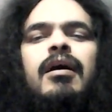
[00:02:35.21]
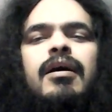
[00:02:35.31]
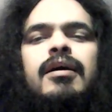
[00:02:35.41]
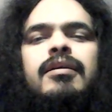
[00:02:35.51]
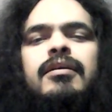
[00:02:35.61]

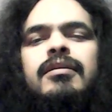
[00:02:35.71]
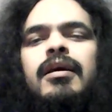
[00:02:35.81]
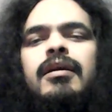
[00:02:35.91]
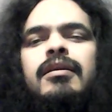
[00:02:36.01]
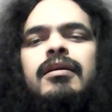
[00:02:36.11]

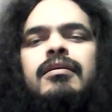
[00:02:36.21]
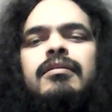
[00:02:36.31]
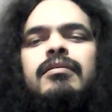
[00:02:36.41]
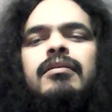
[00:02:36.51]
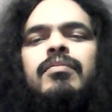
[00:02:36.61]
understanding
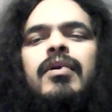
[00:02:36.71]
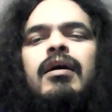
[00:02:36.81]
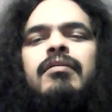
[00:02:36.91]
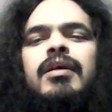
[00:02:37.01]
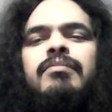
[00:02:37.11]
the
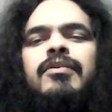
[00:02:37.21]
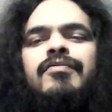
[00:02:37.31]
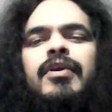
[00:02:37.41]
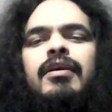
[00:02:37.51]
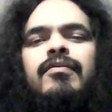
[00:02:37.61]
problem of
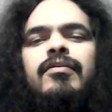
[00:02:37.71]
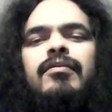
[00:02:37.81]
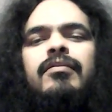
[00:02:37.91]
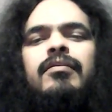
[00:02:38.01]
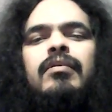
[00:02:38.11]

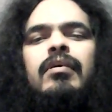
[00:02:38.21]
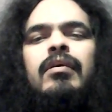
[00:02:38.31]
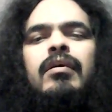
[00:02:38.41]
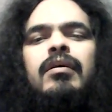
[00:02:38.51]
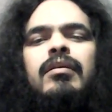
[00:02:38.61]
evil,
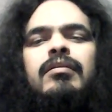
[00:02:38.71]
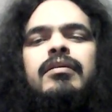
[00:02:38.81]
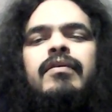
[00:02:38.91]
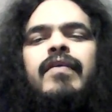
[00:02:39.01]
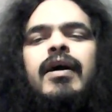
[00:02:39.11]

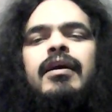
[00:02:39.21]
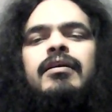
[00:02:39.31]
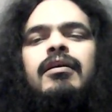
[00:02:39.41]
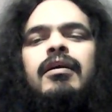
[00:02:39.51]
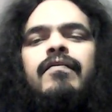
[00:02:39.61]
divine
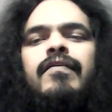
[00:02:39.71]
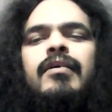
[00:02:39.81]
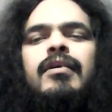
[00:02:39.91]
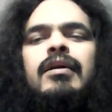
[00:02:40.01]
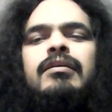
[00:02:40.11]

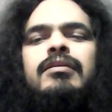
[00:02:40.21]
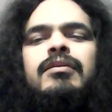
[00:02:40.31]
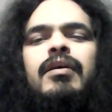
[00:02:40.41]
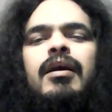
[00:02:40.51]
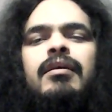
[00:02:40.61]
comfort and
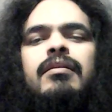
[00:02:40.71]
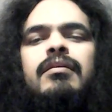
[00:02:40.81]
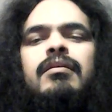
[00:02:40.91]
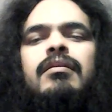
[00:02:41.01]
strength,